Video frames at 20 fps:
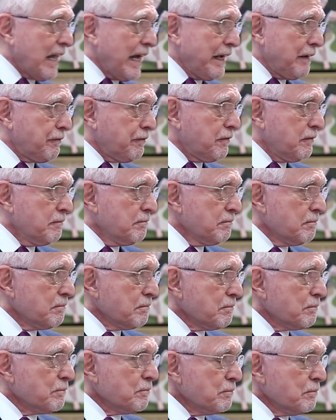life.
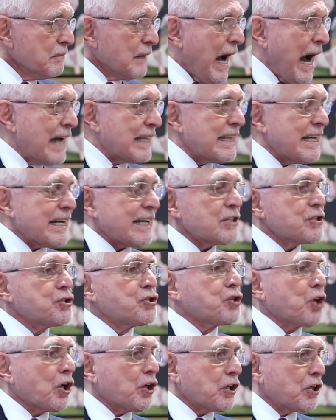I think it's
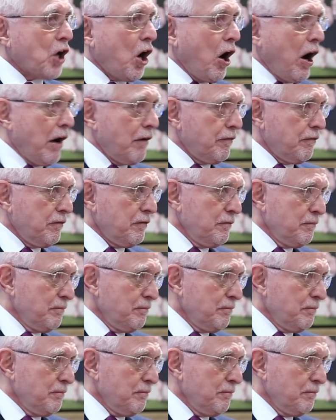jerking off.